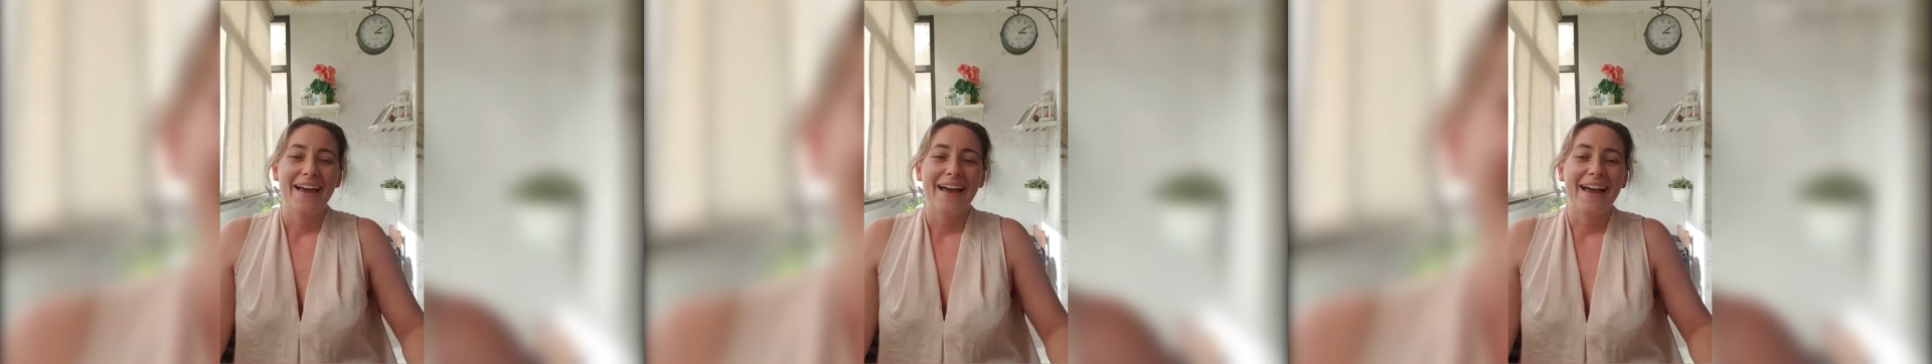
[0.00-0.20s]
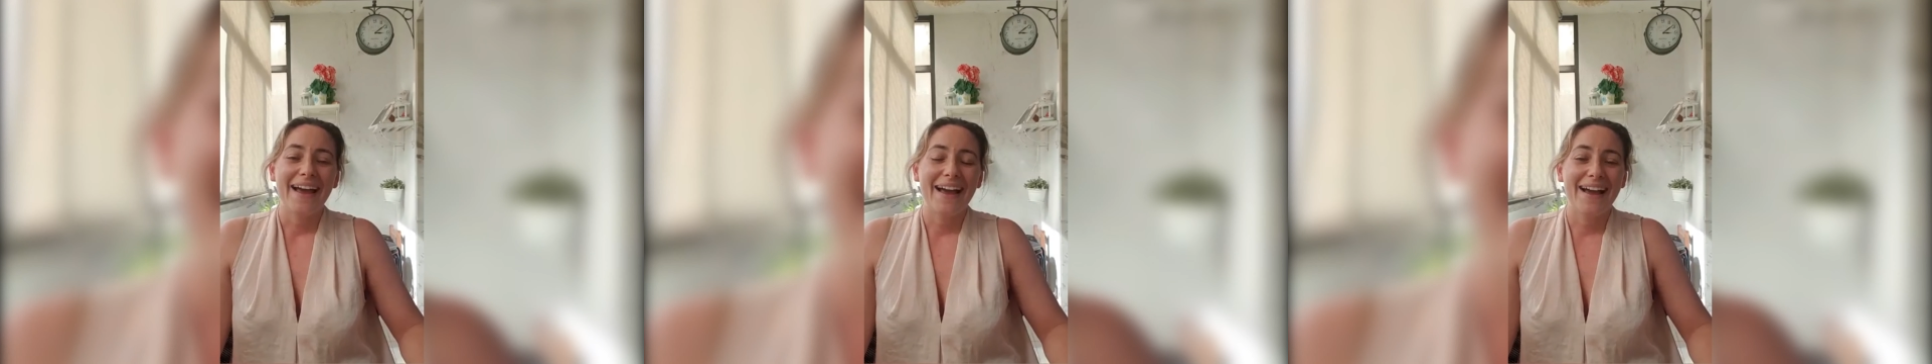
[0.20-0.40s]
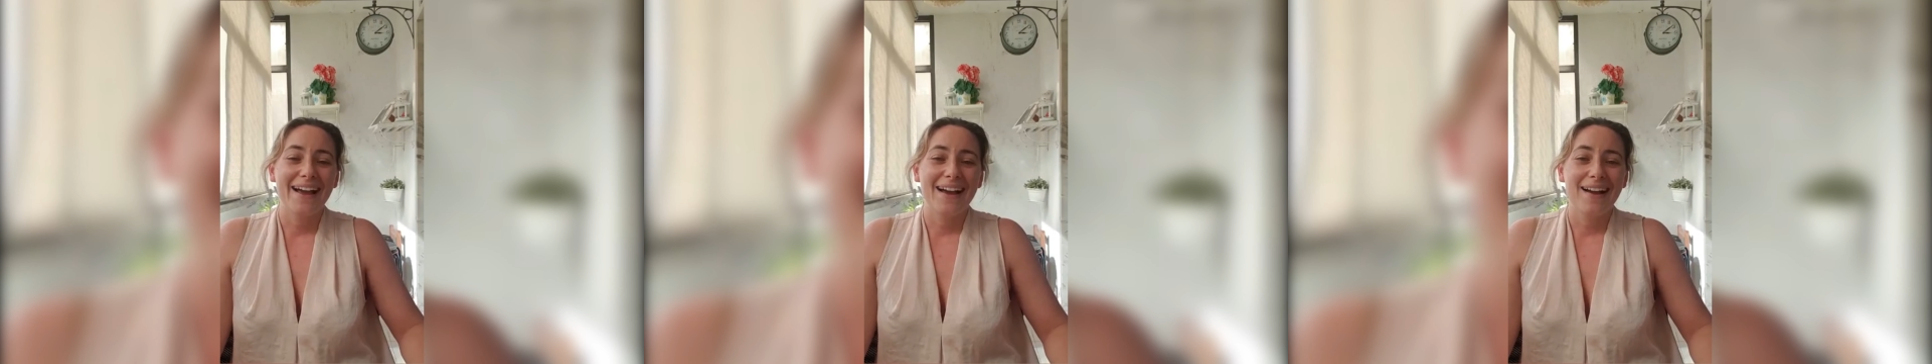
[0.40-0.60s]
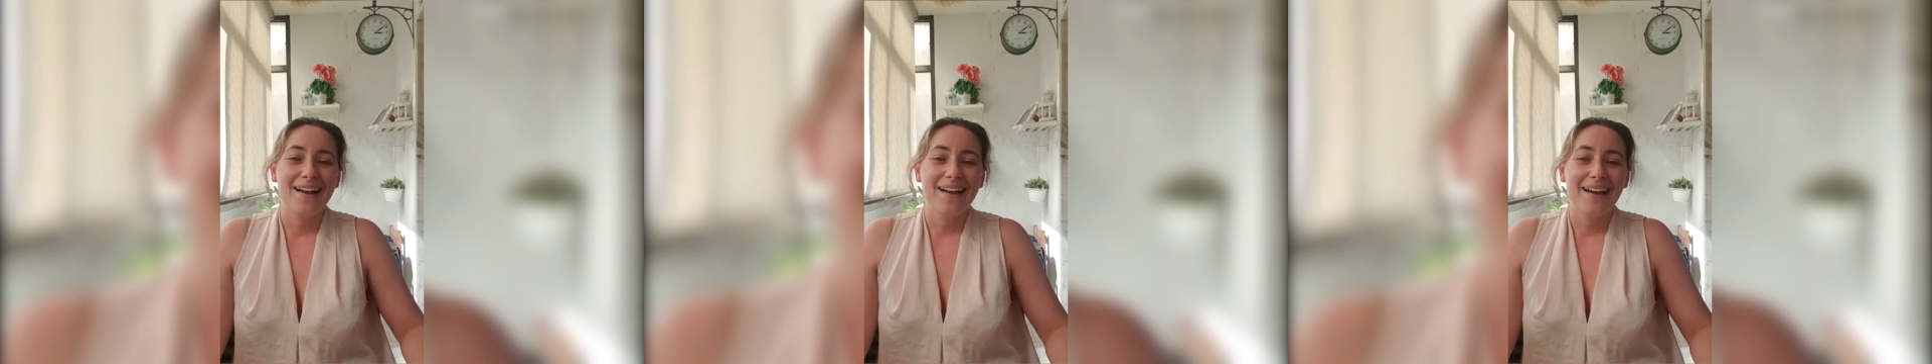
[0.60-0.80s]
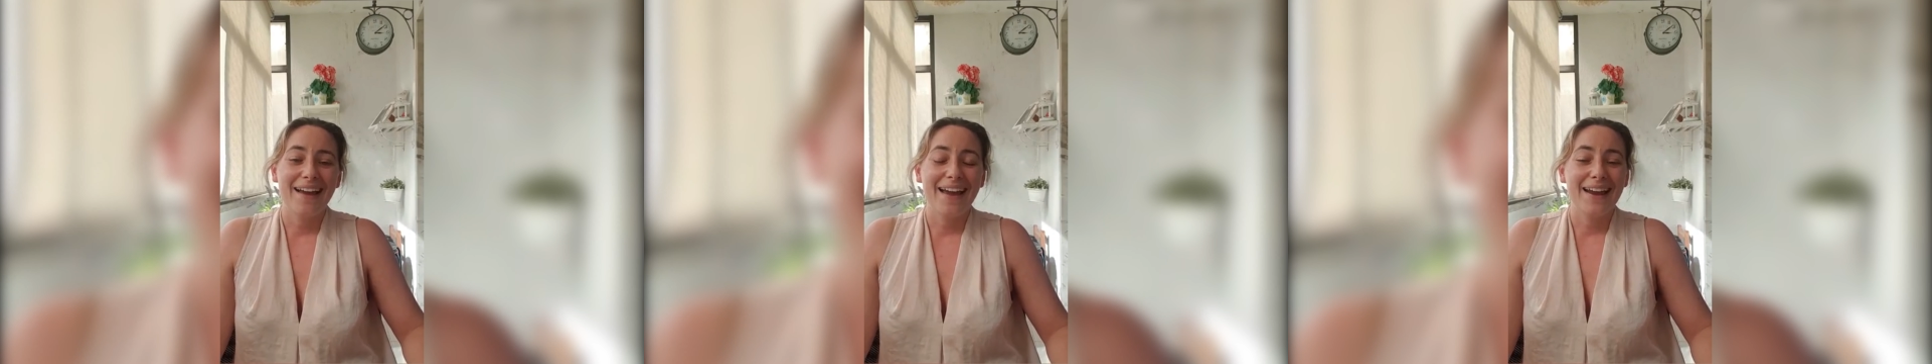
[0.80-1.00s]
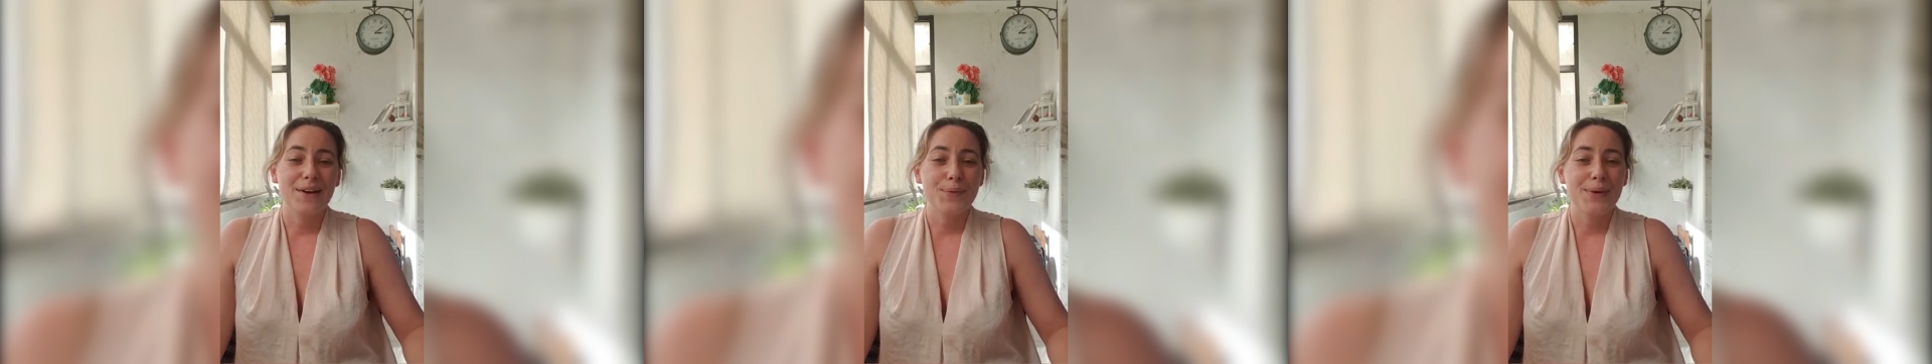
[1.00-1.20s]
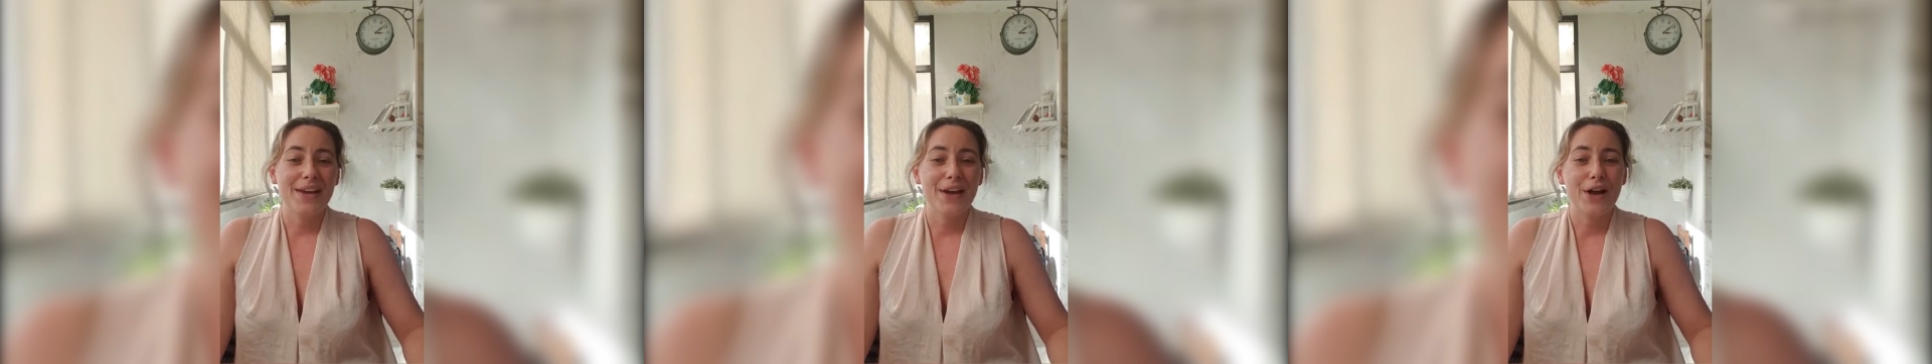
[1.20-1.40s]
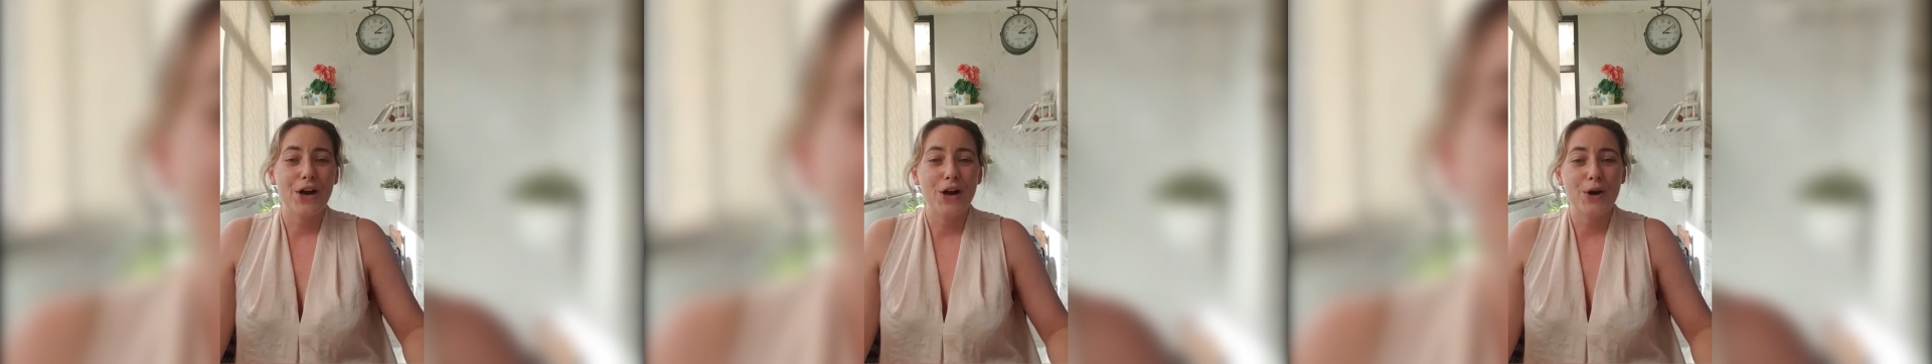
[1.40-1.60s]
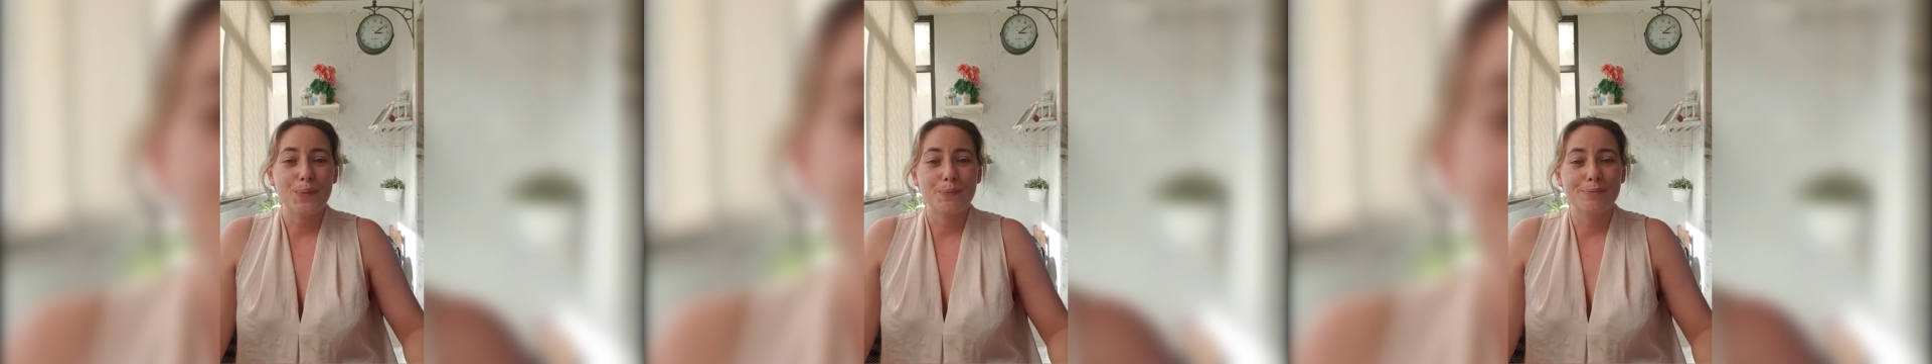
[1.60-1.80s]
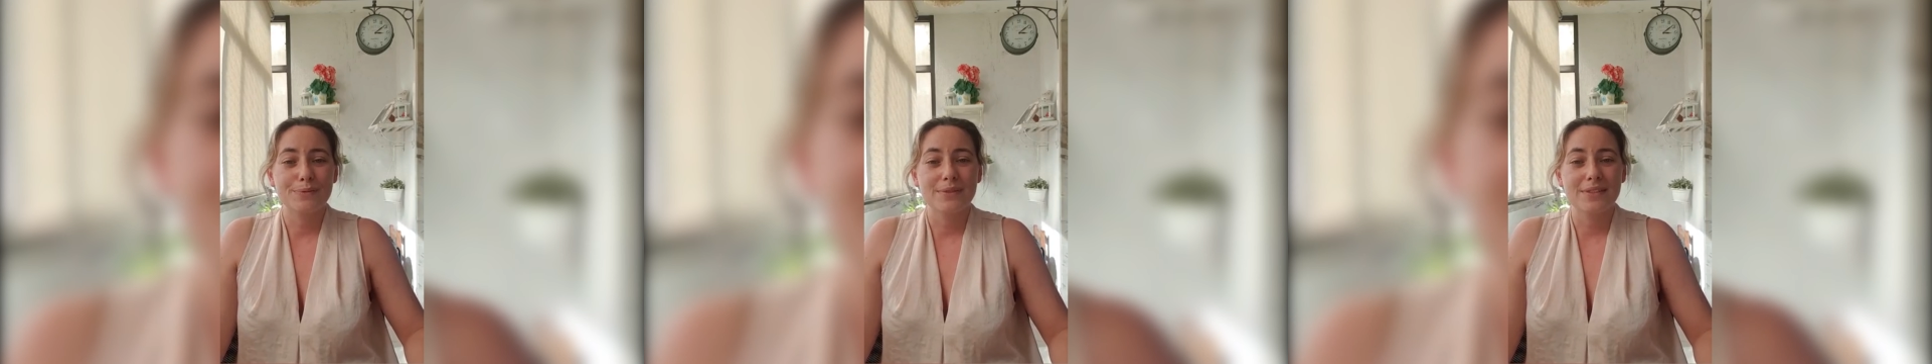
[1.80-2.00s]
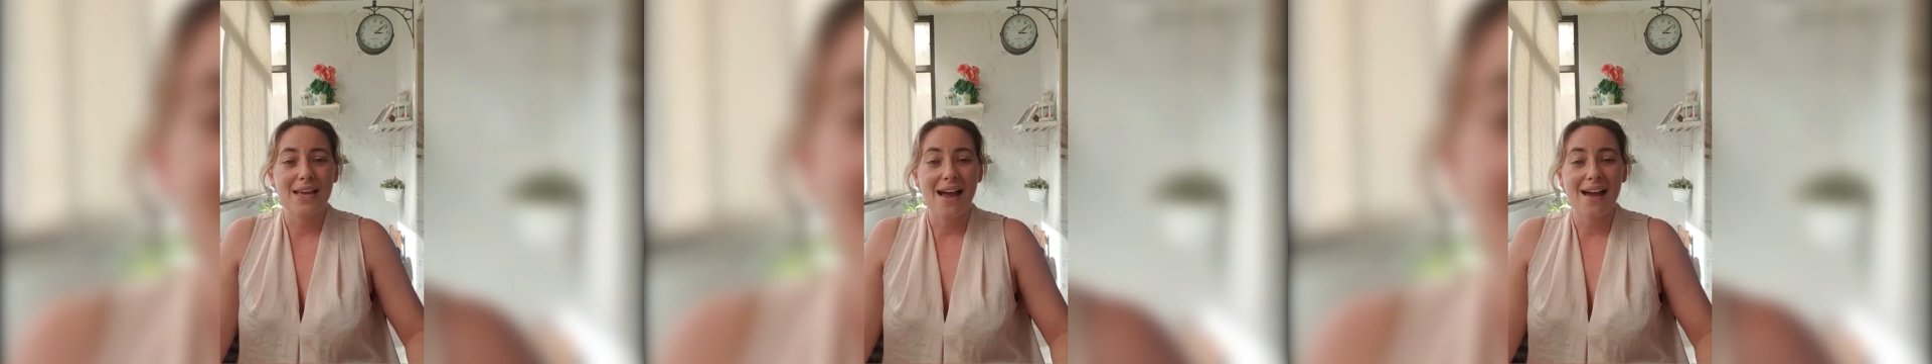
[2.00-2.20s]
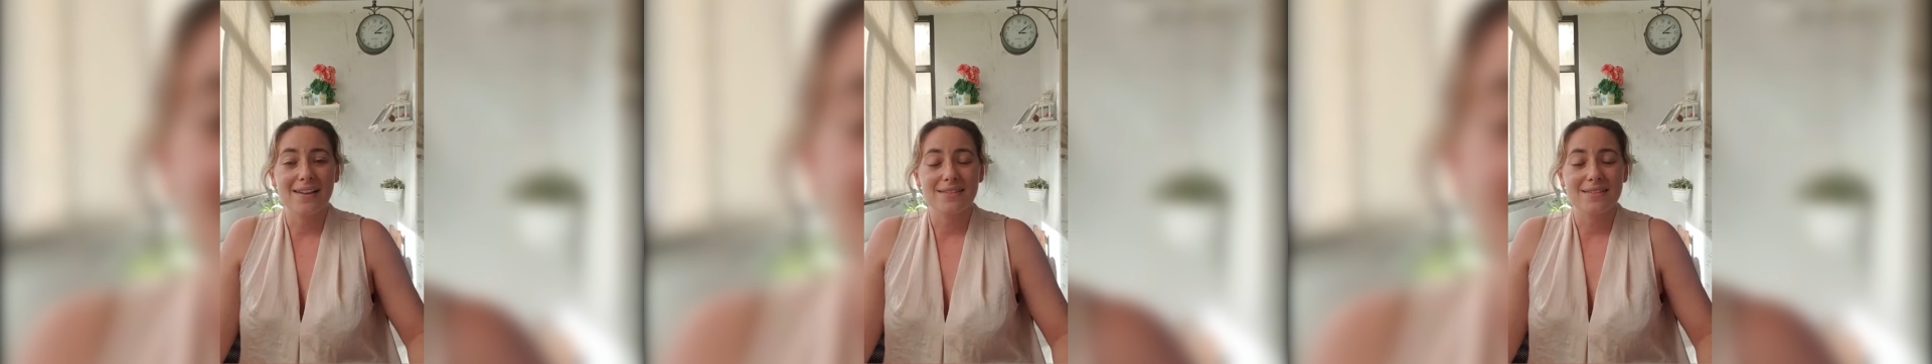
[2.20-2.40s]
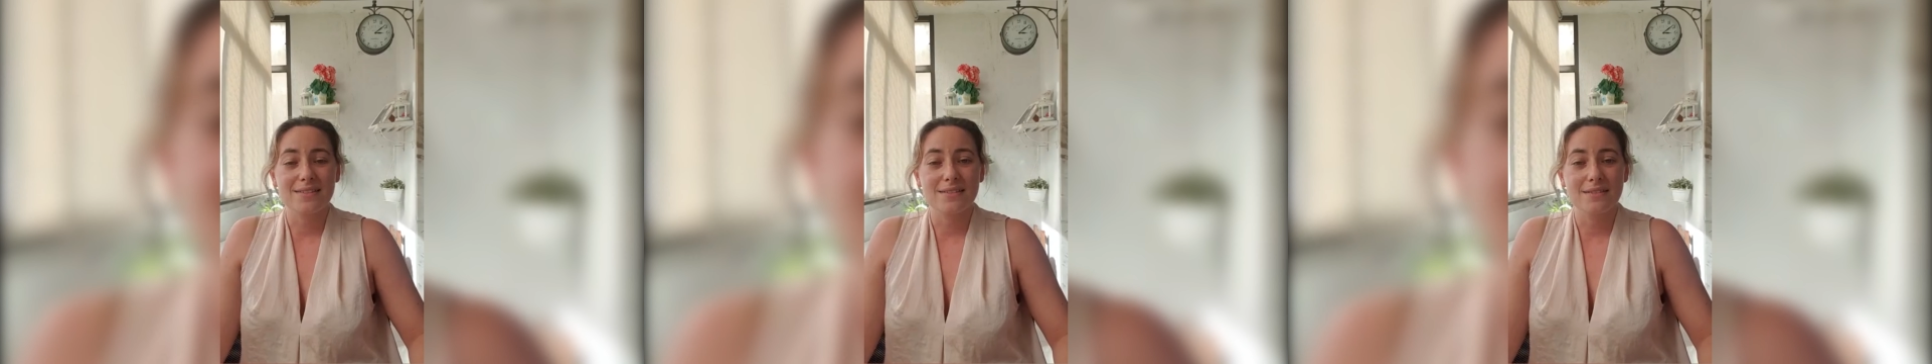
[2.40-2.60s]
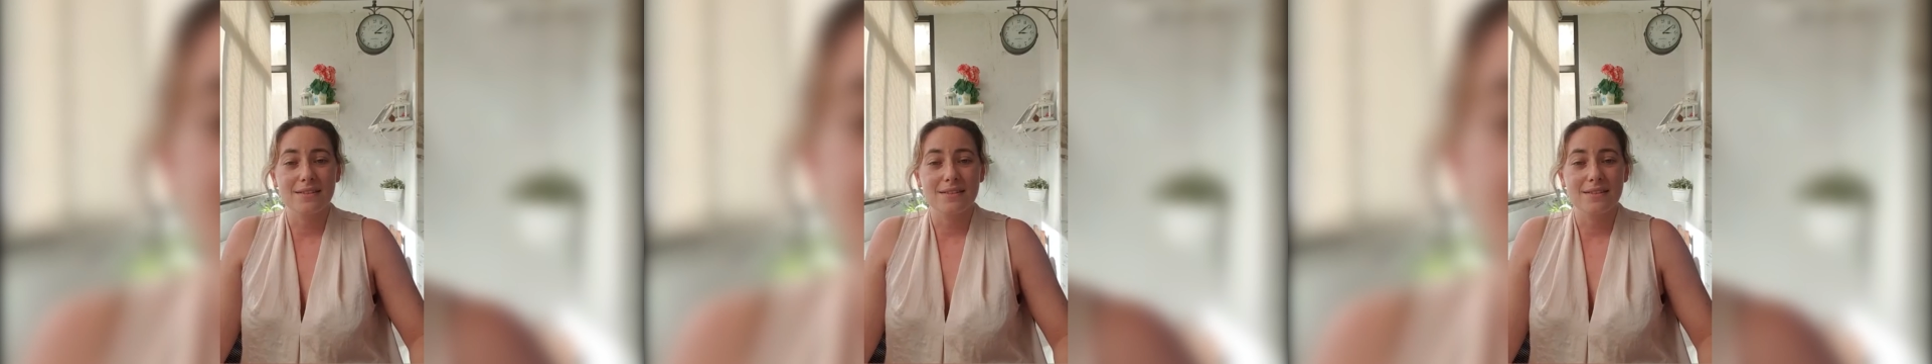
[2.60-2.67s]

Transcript: and we hope that